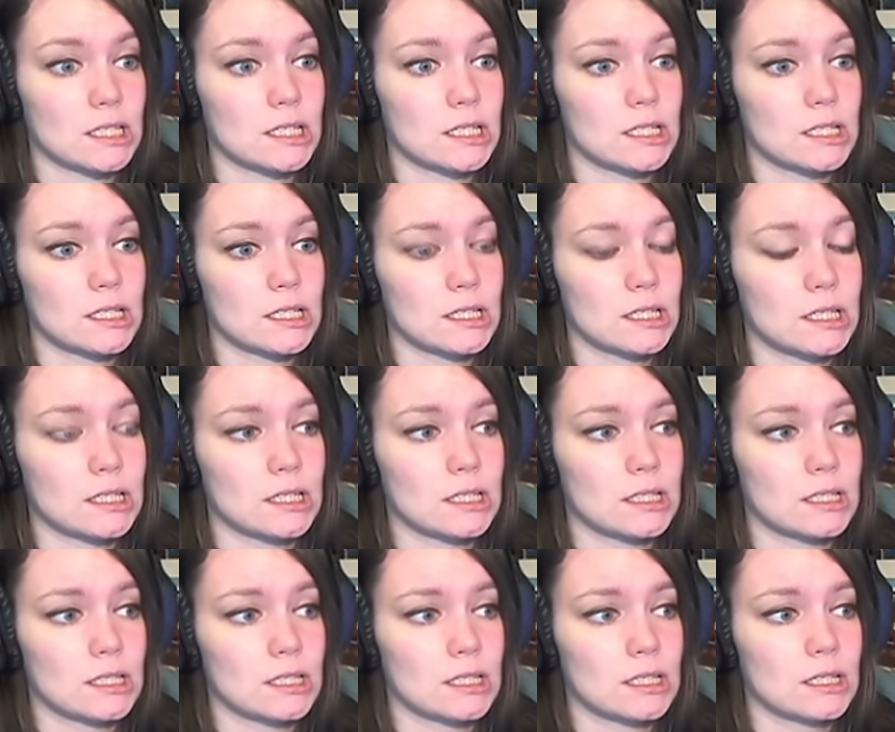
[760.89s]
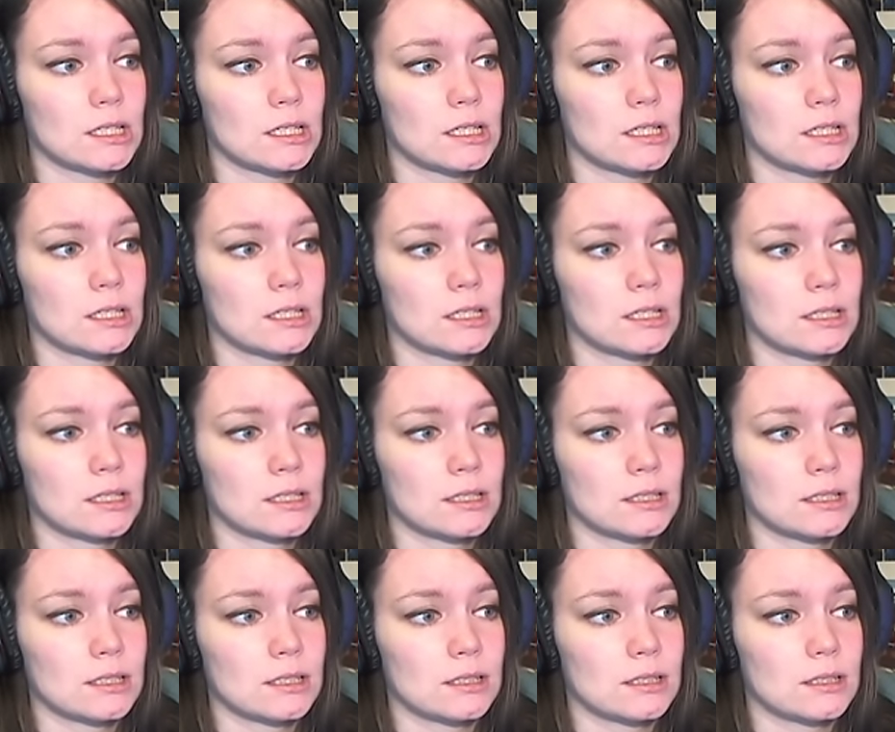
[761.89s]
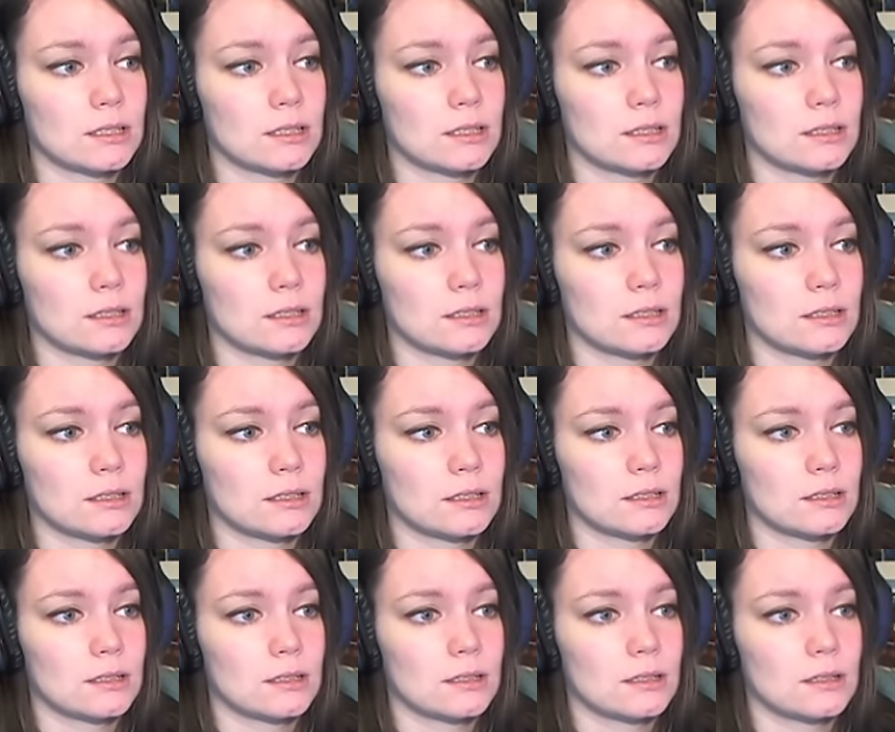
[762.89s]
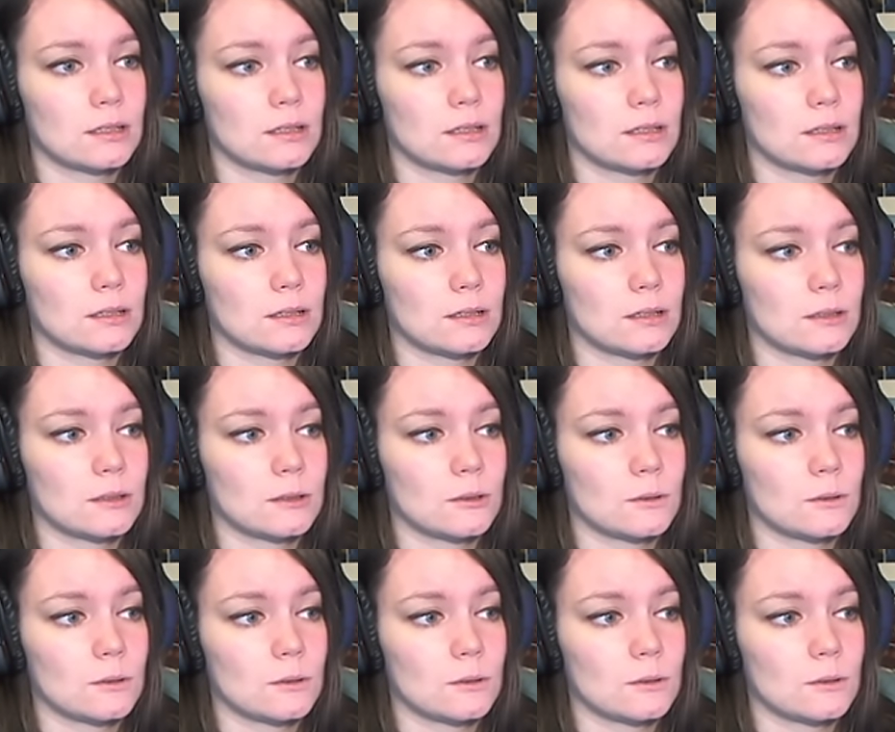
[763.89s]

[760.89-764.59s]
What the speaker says: No one is speaking in this clip.